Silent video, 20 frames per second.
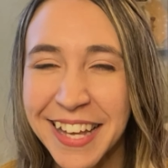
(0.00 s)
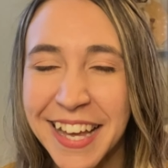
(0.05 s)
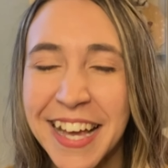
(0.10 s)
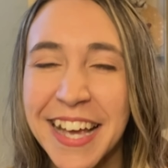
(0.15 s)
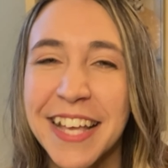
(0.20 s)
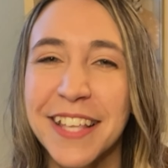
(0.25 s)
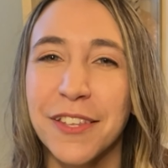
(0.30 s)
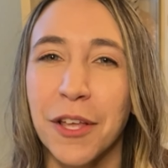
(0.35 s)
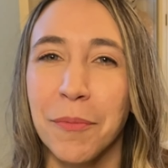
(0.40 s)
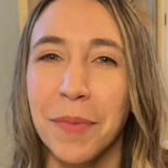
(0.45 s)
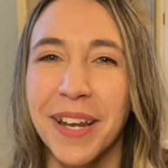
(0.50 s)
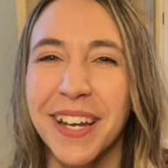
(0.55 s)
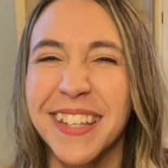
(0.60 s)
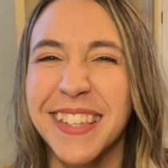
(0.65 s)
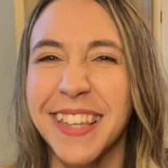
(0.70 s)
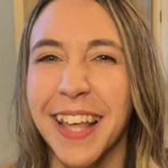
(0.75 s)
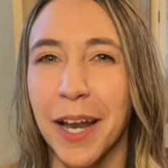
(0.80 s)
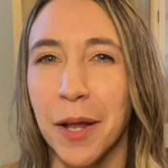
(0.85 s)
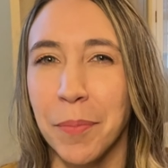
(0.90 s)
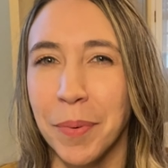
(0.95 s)
So I'm gonna set
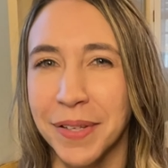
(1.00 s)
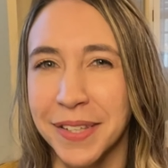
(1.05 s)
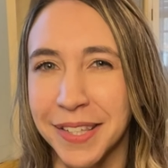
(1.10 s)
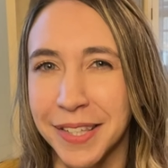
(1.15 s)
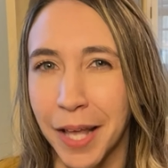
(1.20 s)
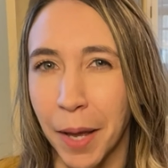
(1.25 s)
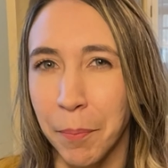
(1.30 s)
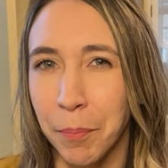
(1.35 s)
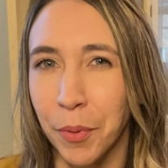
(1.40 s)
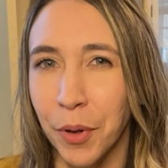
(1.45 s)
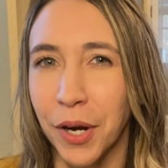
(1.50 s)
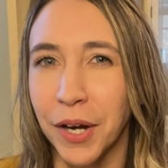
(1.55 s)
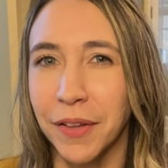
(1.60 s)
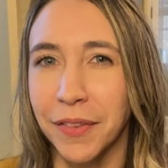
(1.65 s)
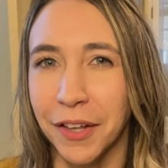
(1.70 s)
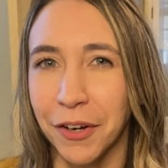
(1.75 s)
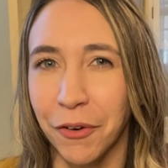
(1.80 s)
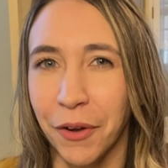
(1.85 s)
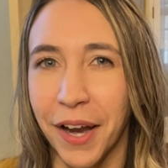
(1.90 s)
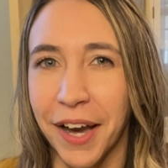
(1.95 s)
up a separate
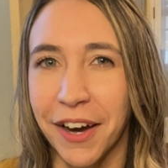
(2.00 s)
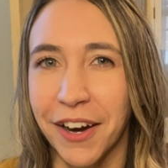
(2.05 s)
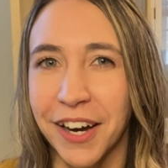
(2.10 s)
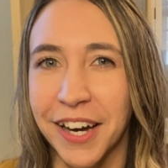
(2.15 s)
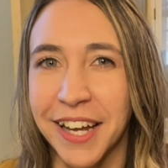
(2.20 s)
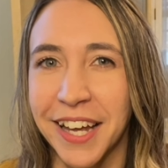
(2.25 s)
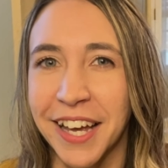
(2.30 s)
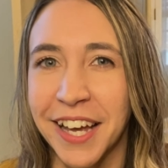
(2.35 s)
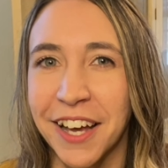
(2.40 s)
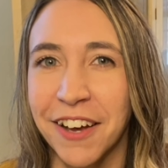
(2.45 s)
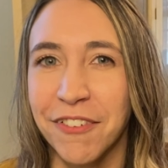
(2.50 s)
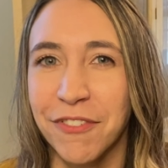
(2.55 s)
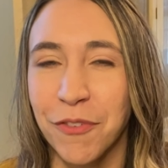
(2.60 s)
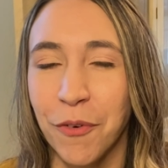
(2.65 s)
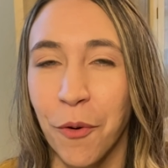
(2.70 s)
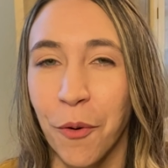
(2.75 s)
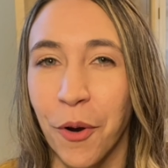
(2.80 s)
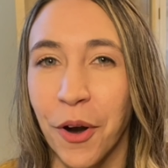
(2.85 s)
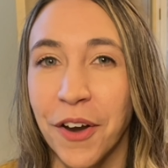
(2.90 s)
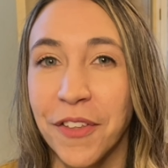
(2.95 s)
little area
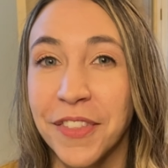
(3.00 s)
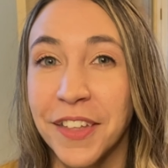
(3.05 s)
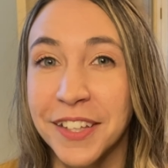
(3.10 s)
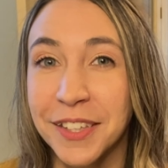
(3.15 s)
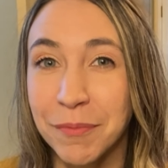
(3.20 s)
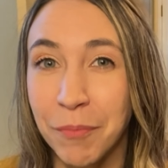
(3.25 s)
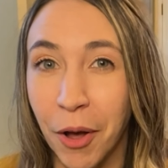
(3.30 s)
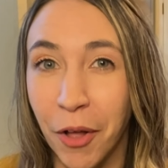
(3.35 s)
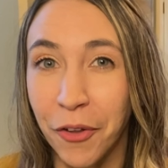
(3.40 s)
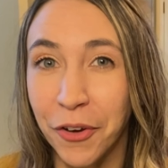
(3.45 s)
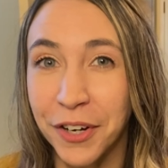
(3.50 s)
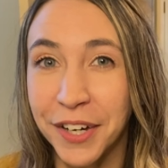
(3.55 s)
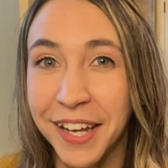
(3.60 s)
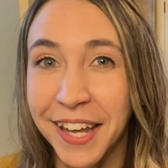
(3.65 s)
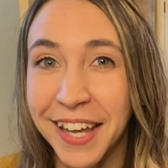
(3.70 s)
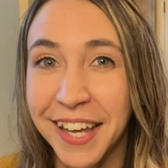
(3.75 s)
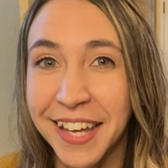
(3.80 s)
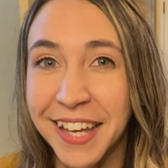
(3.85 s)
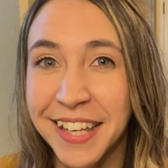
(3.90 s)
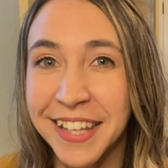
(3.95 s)
for the smaller
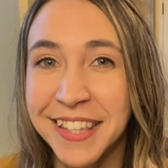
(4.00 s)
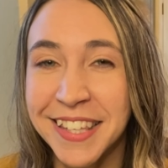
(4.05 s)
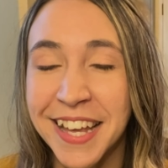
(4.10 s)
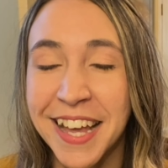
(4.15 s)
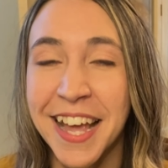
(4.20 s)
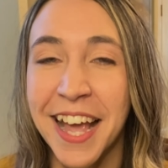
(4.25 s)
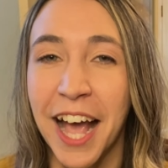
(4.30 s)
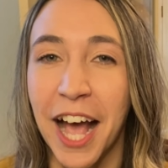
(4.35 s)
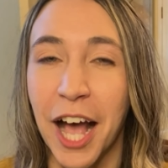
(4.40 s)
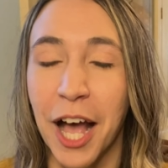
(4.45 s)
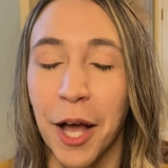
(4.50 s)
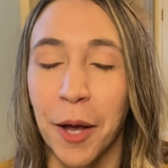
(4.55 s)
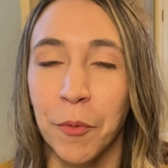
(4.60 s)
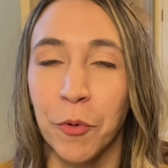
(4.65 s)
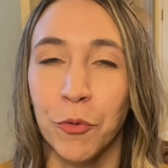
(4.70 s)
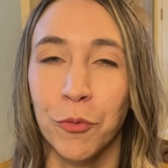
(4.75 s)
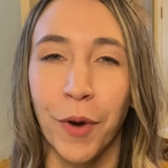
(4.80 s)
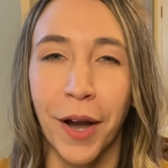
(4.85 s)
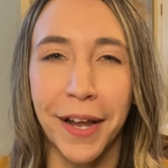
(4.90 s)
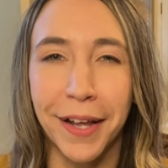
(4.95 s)
kids
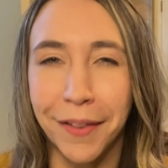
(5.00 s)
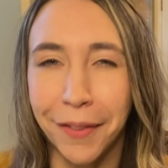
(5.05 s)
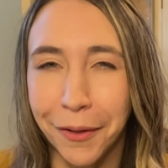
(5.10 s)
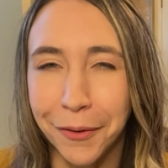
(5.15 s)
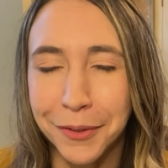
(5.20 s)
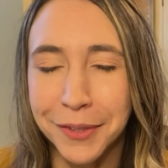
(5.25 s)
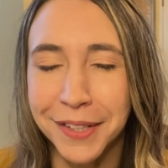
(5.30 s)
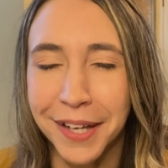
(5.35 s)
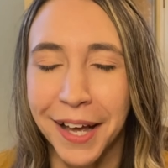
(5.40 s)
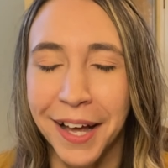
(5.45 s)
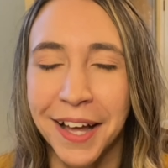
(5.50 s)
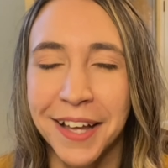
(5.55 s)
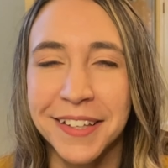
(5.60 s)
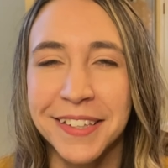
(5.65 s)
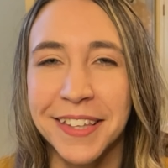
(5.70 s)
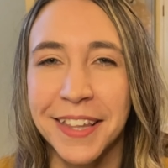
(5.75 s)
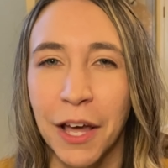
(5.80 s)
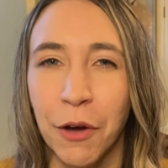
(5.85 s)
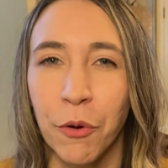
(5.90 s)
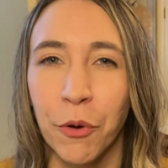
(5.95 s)
right close to us.
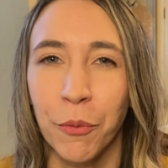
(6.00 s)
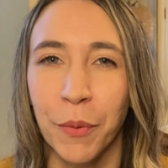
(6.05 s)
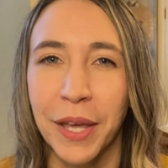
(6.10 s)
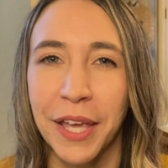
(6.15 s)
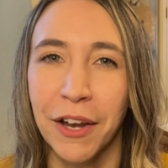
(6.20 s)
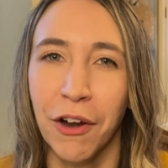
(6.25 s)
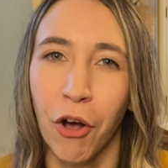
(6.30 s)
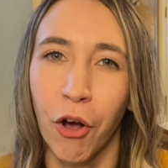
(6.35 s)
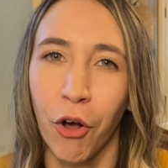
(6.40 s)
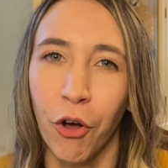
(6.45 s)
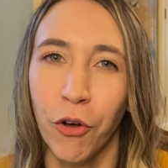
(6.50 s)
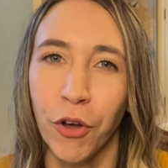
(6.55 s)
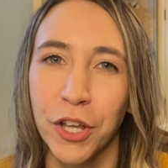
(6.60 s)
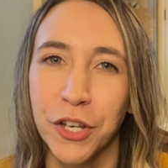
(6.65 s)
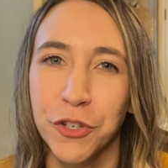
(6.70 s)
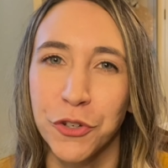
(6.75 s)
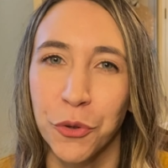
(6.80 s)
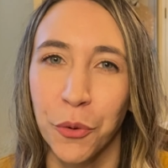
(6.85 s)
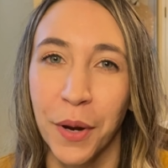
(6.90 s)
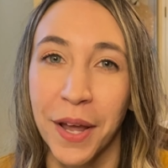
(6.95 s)
That way we can all
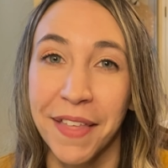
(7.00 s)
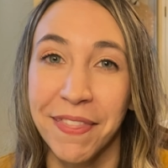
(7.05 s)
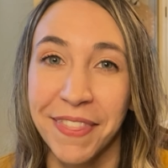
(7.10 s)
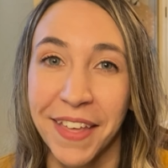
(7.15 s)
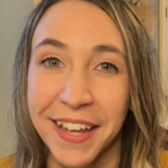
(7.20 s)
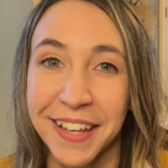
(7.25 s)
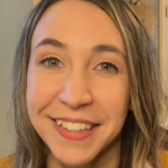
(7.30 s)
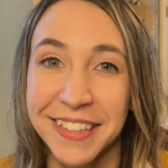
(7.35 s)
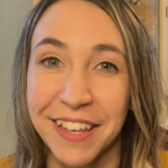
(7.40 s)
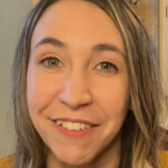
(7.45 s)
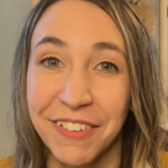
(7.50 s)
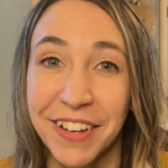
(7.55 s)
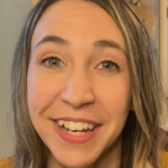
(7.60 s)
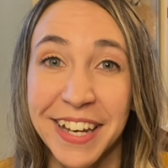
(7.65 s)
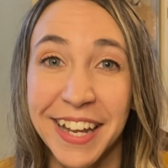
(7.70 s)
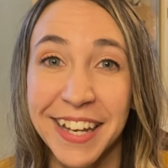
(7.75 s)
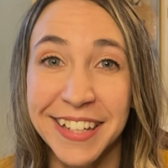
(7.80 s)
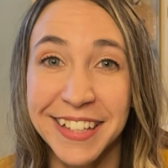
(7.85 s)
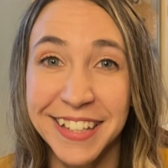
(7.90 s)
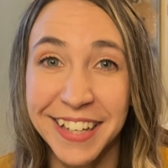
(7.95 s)
enjoy Thanksgiving
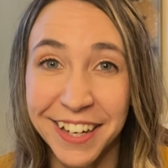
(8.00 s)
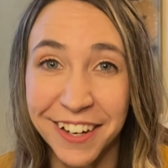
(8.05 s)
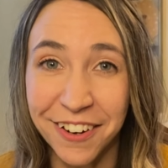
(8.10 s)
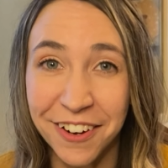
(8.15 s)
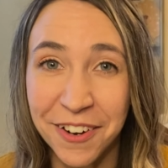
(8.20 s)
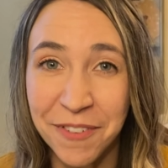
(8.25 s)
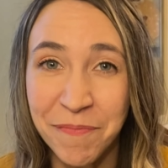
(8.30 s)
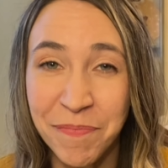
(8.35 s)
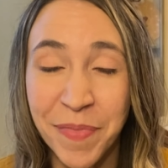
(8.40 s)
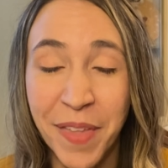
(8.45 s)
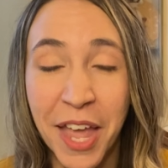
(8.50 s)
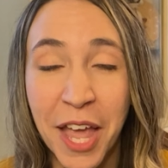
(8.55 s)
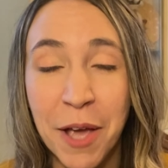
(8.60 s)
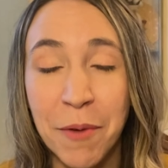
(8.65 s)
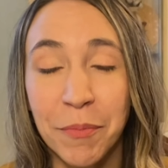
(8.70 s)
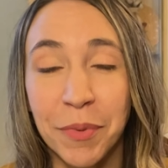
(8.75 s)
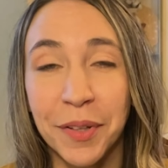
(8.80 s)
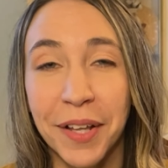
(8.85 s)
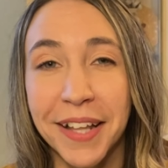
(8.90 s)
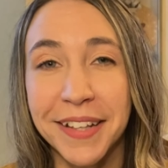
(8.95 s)
dinner. But
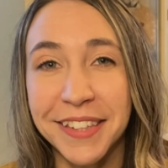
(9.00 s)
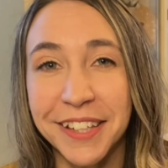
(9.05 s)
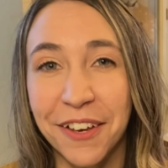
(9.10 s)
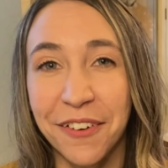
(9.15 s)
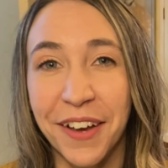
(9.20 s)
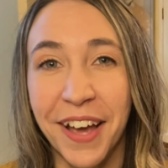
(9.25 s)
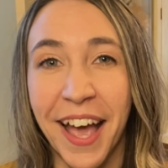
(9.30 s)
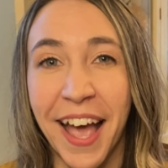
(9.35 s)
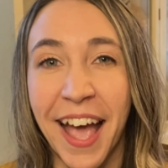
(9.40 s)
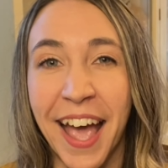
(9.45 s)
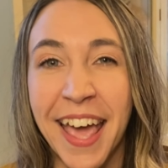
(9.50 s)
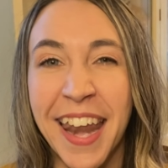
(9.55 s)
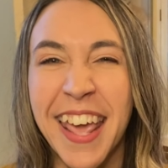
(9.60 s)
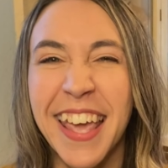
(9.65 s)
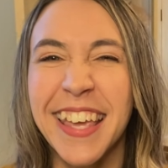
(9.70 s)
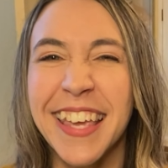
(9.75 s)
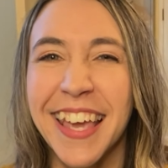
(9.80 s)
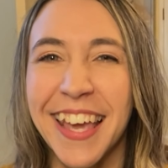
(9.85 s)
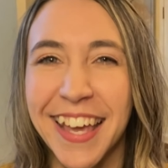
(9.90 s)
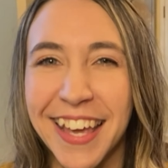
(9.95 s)
let's go ahead and
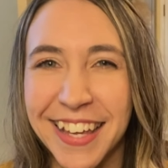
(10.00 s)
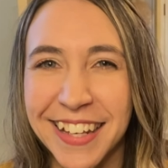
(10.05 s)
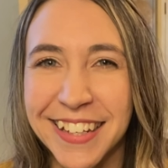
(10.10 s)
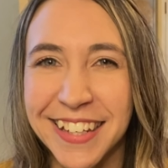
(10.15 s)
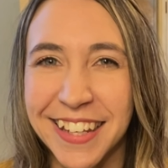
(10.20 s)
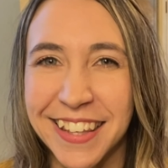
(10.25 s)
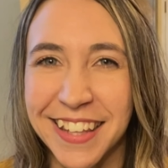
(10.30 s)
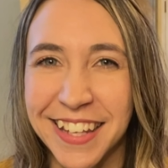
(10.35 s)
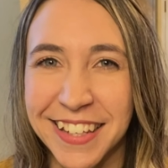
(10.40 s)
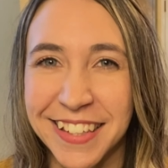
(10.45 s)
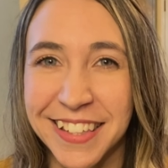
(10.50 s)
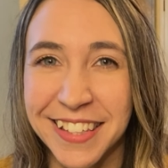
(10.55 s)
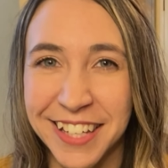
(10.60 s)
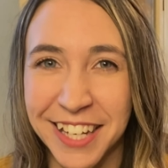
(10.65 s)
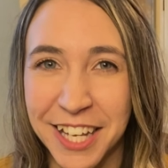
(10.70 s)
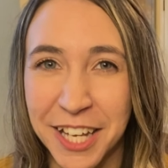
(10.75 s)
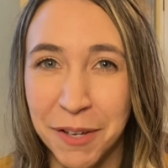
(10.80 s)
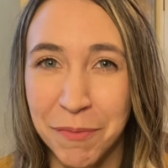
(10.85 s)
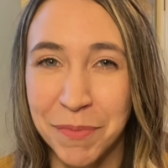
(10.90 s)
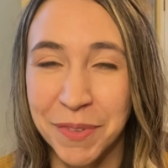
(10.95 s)
get into these
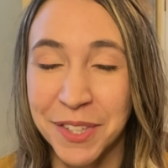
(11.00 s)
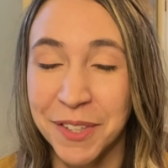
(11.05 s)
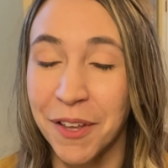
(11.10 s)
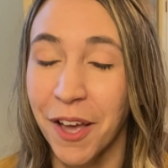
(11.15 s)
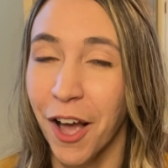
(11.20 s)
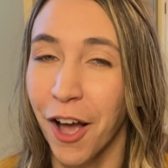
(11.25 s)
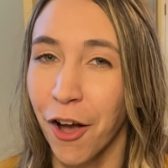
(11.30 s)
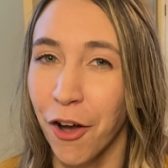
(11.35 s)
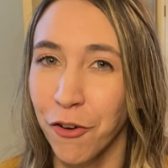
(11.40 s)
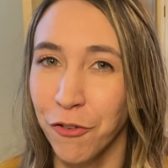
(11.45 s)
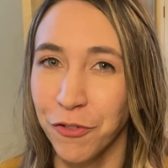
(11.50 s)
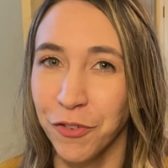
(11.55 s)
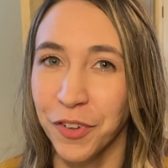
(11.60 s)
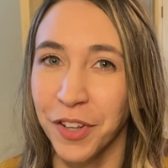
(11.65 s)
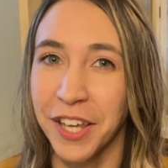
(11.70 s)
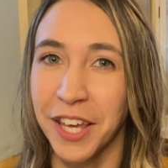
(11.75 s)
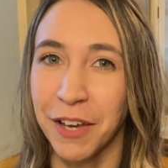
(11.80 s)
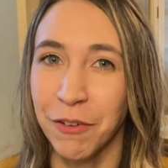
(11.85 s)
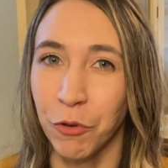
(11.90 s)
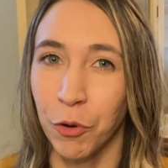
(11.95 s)
tips. Hopefully
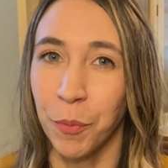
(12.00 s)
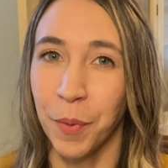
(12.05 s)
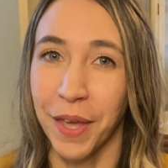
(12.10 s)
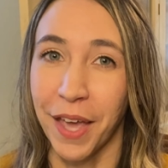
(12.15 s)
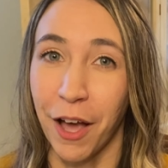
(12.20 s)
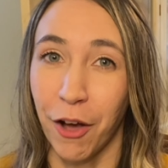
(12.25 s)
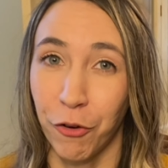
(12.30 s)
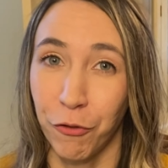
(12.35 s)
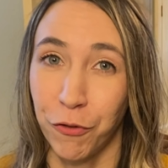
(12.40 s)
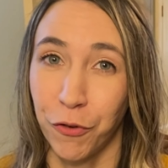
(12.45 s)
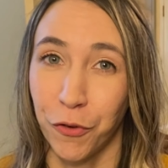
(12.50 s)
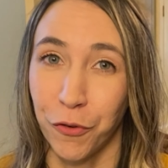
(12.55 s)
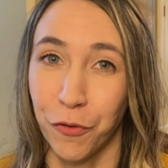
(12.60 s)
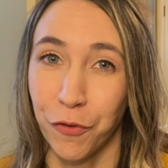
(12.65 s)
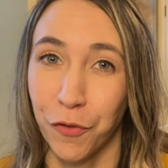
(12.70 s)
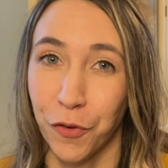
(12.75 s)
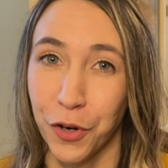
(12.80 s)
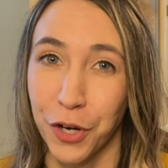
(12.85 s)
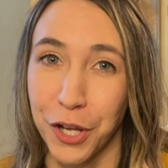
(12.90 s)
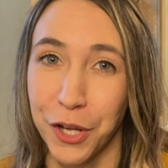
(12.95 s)
it will be helpful for
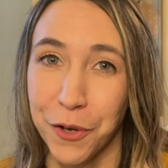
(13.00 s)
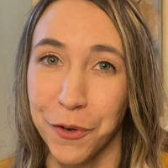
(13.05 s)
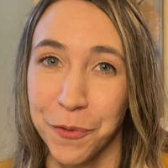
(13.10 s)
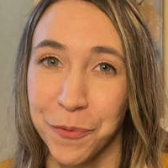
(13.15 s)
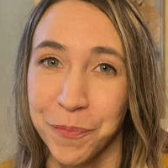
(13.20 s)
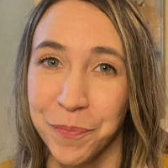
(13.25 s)
you.